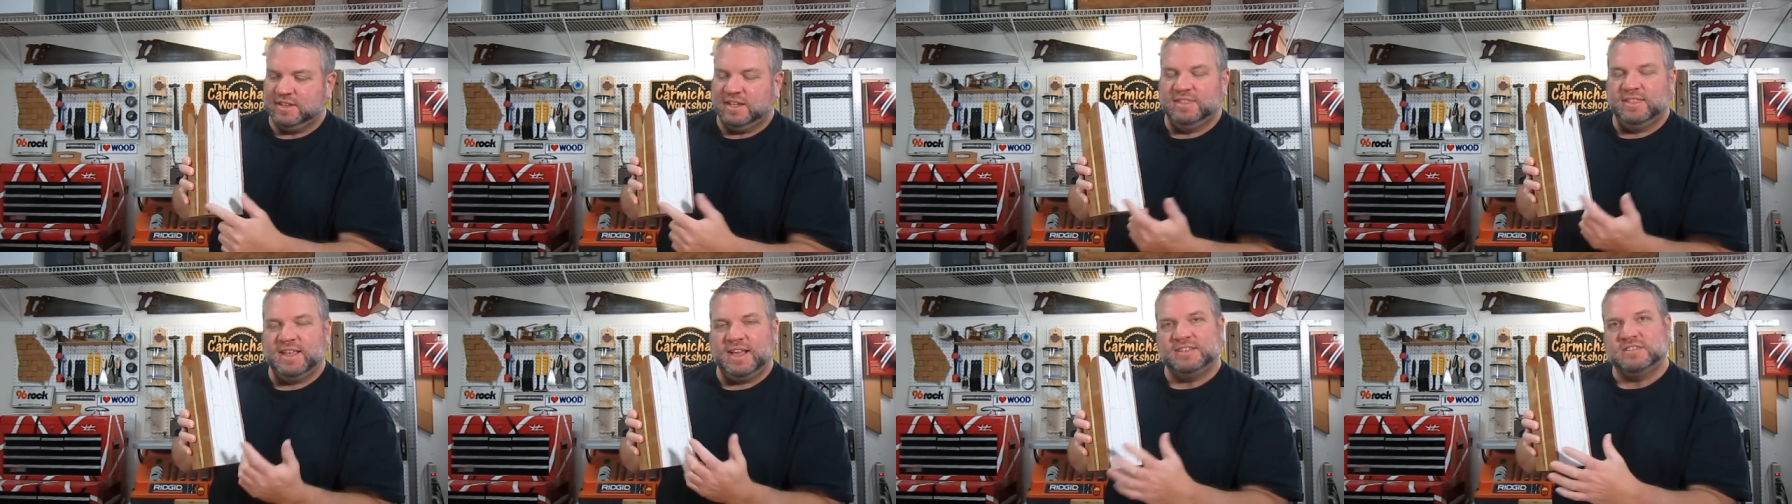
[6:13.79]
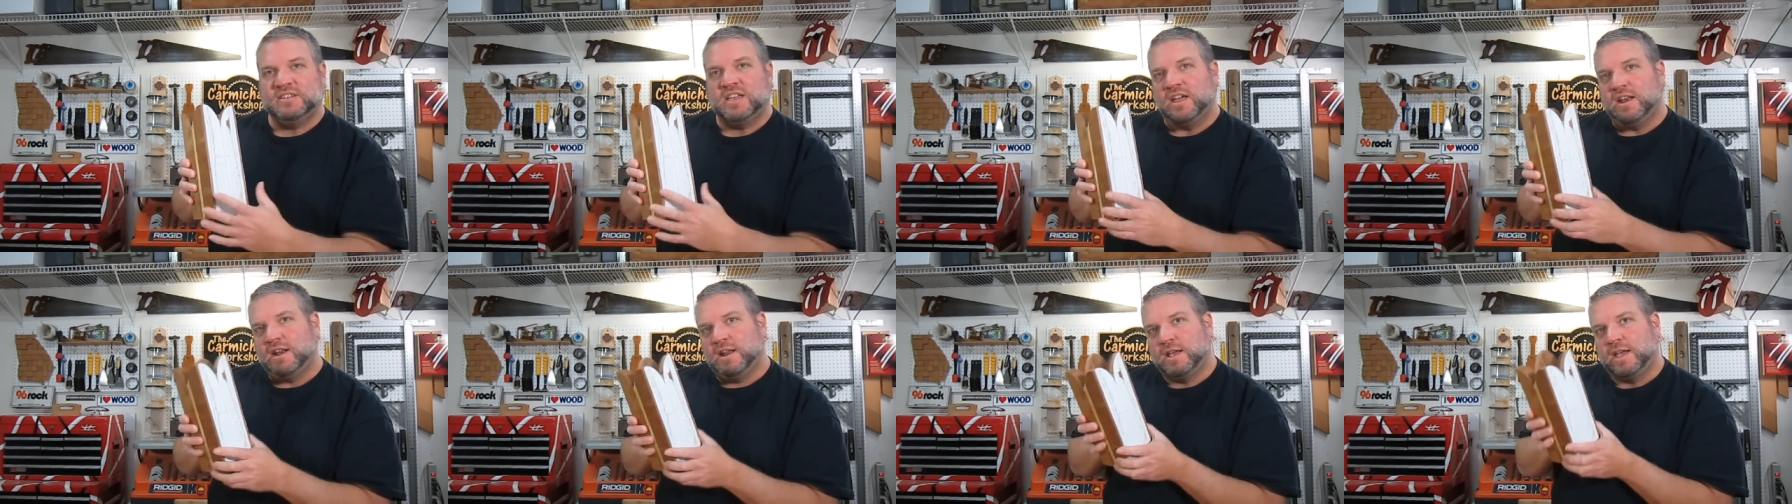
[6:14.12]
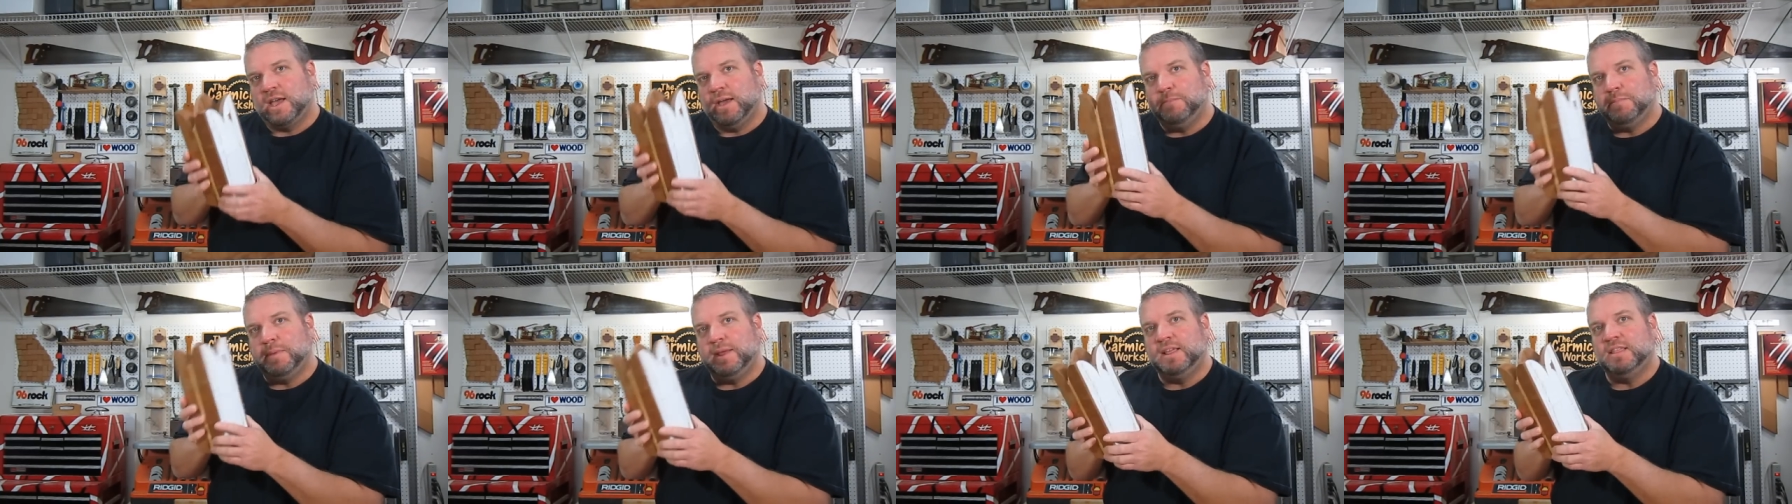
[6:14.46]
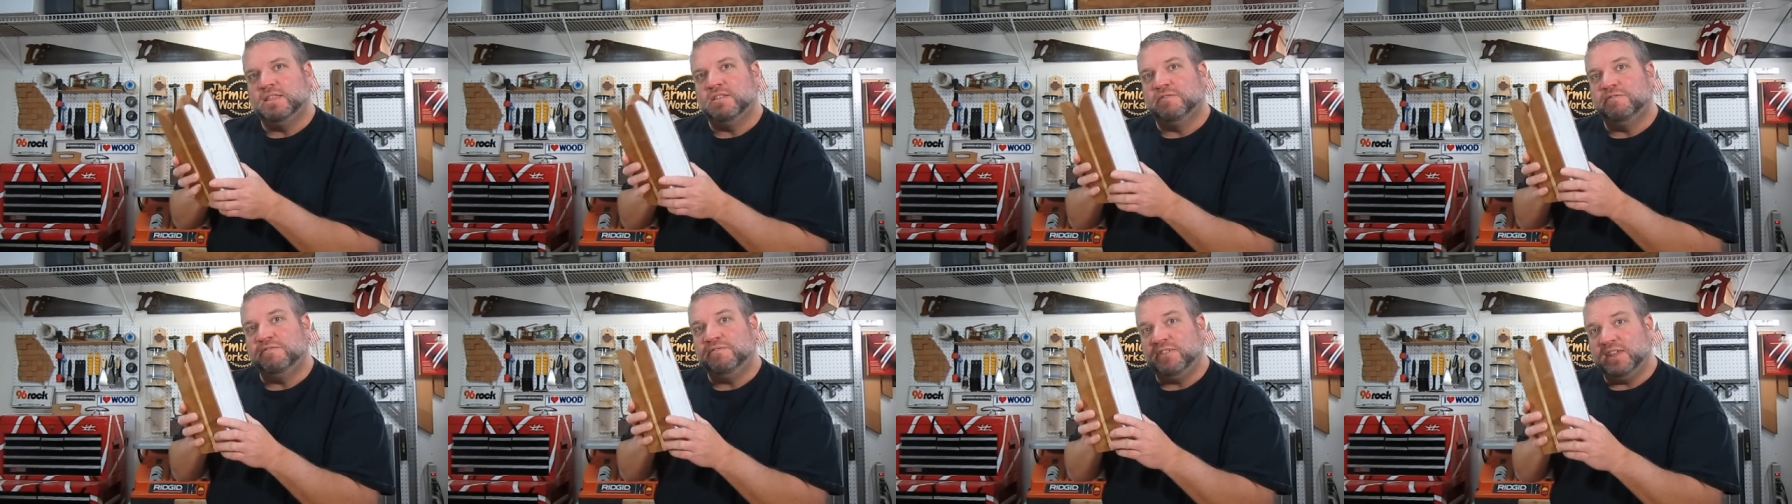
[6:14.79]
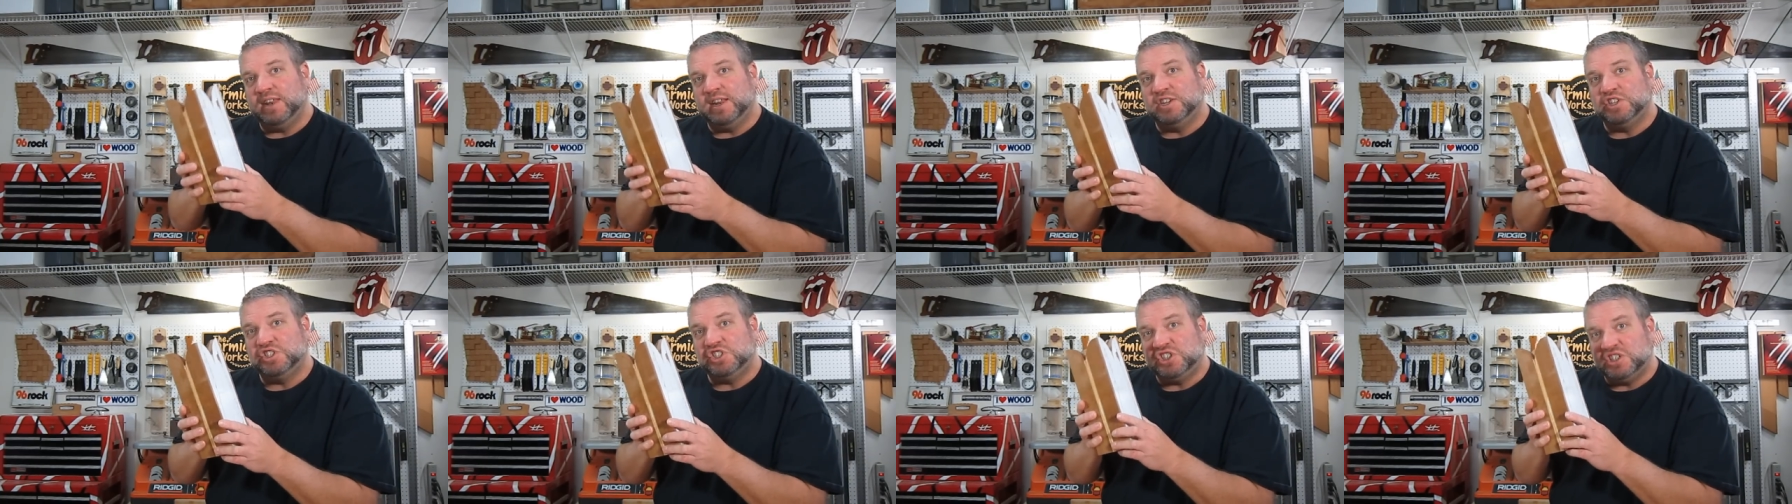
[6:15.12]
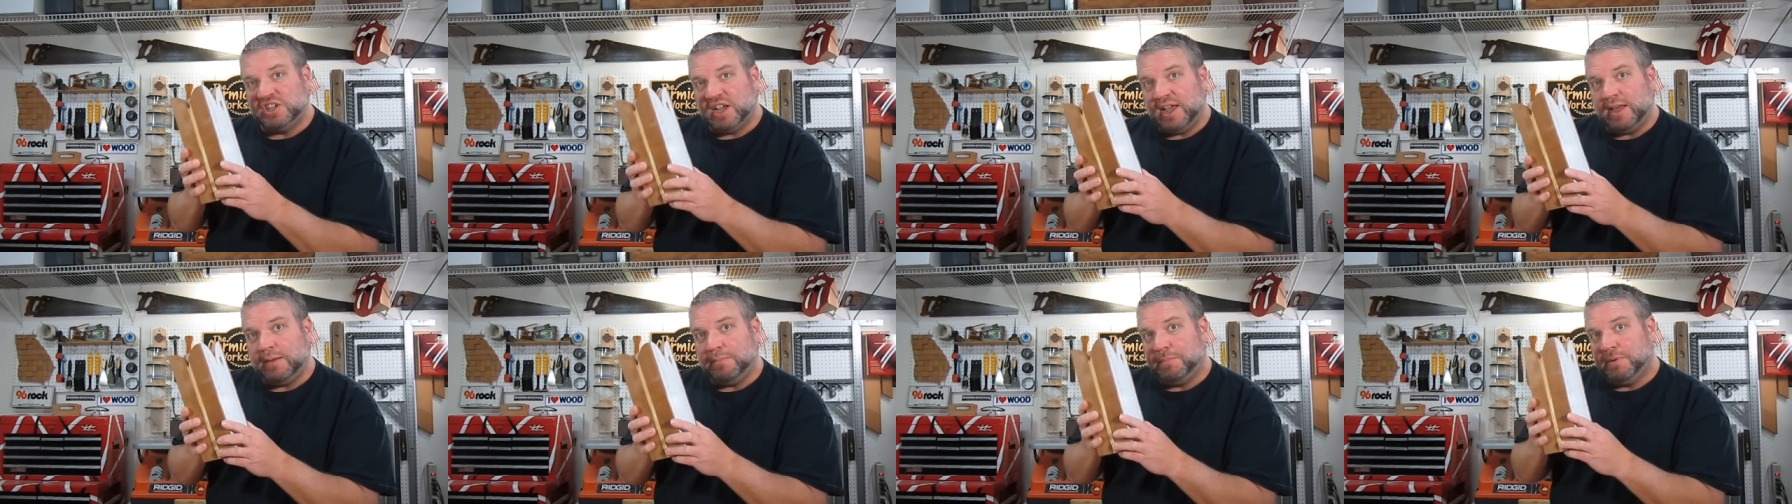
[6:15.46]
and that's going to give me the finished
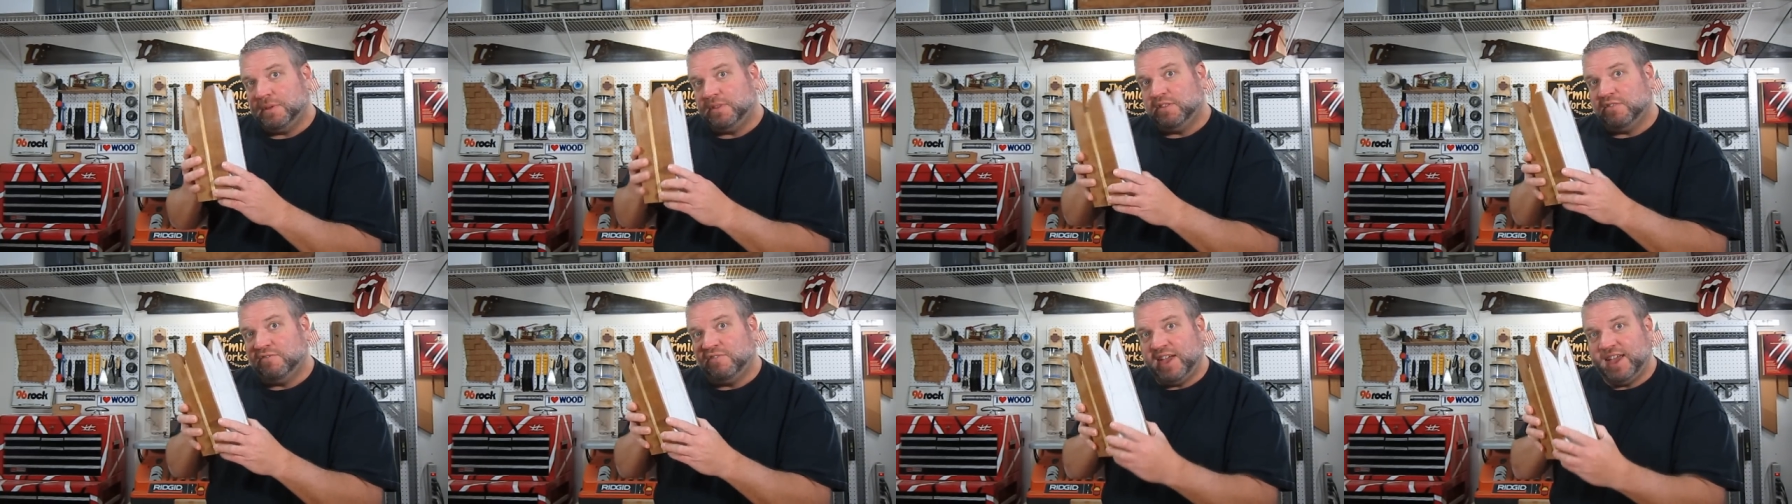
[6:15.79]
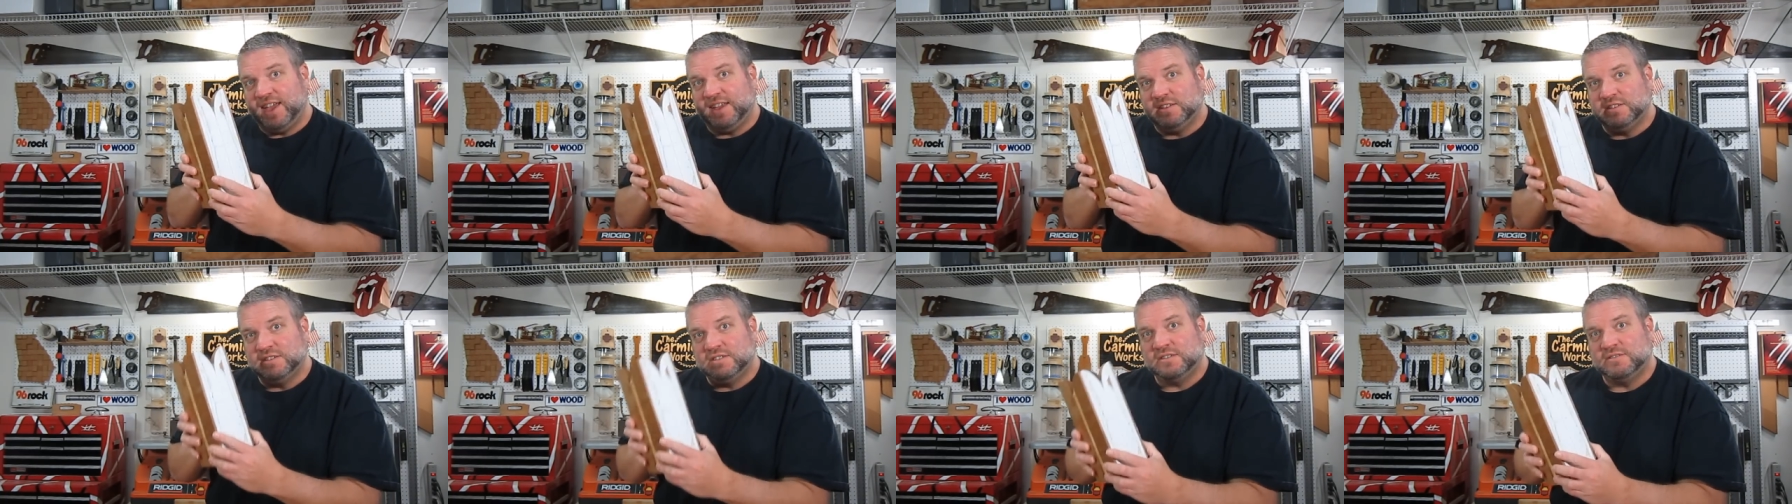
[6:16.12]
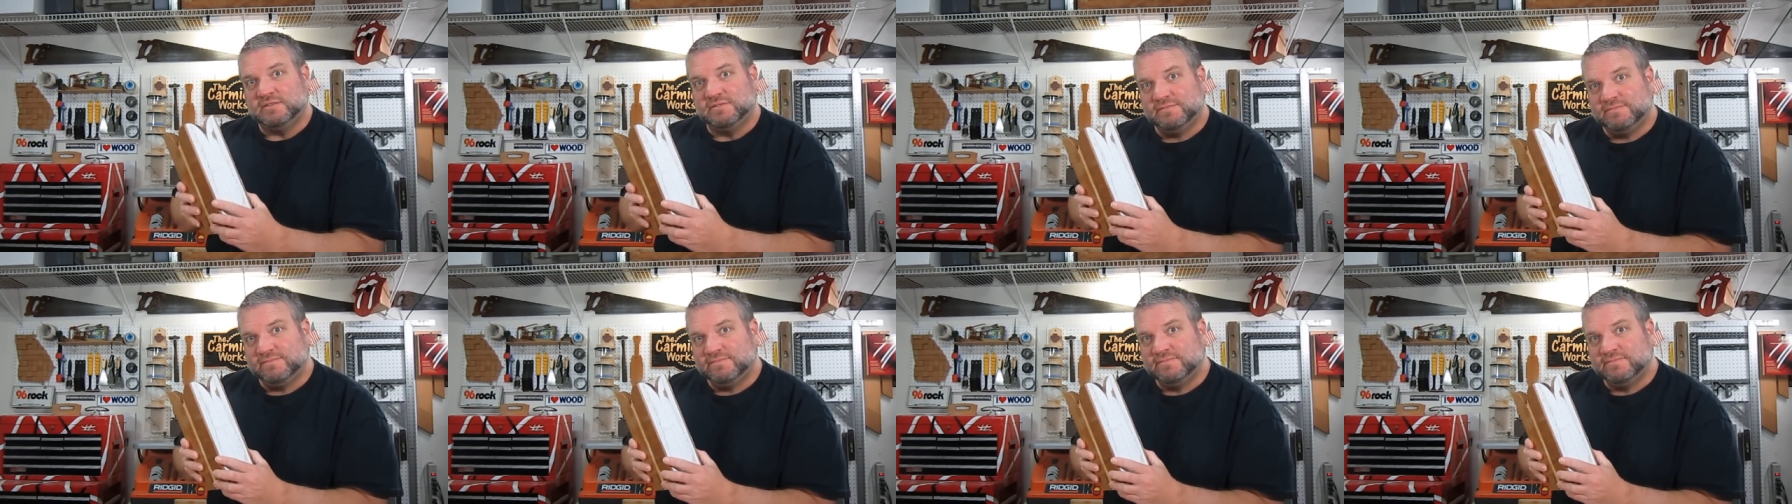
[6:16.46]
shape of the vase.